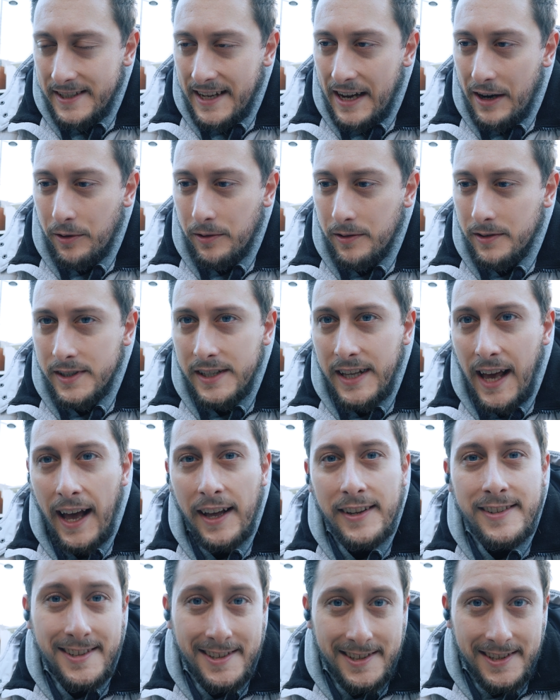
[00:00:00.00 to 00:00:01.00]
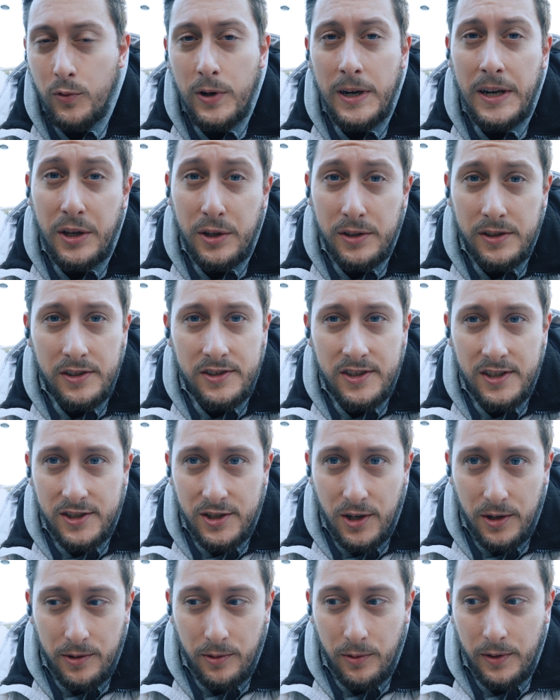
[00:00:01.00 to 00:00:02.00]
Now, yes, really good that
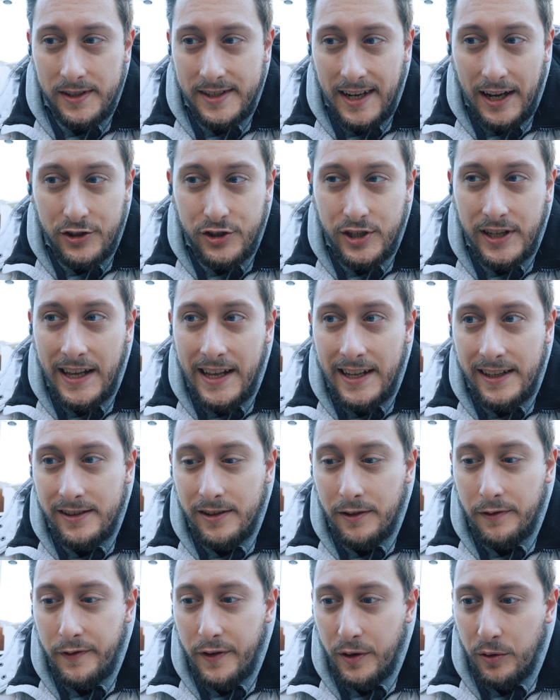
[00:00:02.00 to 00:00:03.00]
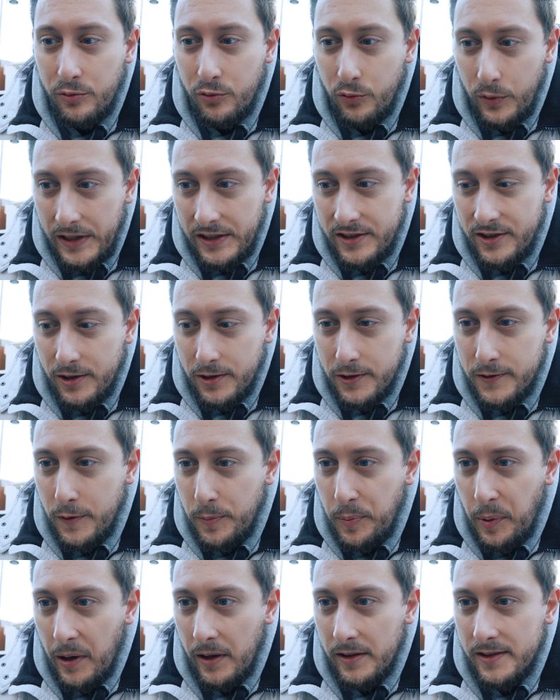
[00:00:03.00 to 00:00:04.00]
Cetoddle is actually in field research
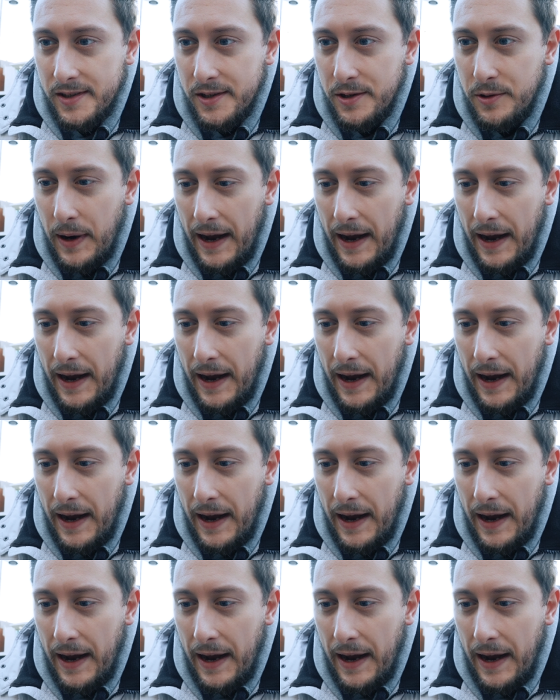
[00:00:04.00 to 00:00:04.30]
for part 2.